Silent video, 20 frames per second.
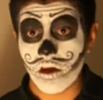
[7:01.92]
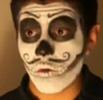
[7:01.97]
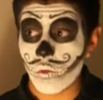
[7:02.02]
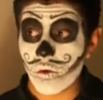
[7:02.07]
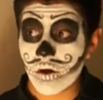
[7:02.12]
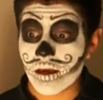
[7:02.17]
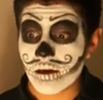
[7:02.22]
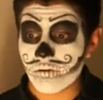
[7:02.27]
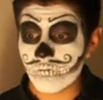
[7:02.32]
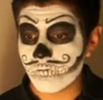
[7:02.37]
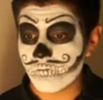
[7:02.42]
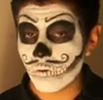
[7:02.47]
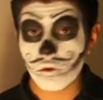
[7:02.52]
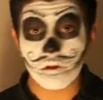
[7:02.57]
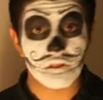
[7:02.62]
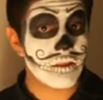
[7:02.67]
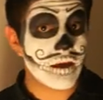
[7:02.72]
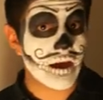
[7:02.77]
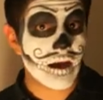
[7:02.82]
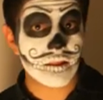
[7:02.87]
and we can
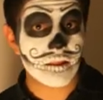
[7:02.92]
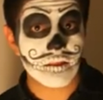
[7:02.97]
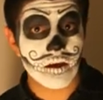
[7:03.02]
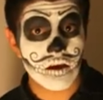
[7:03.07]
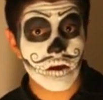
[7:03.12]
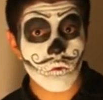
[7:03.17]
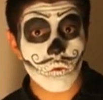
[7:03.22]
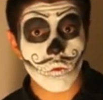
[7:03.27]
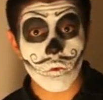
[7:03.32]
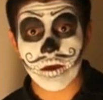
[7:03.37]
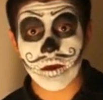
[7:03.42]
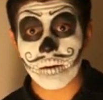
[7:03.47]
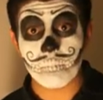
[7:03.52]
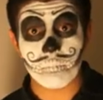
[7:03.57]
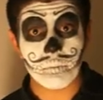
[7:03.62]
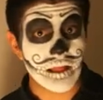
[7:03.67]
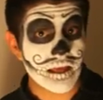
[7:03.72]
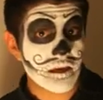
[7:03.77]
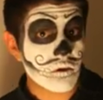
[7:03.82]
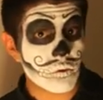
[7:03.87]
fool death, we can
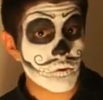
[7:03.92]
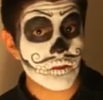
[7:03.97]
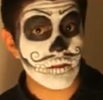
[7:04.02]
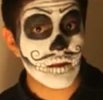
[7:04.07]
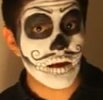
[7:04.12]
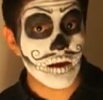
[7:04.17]
play with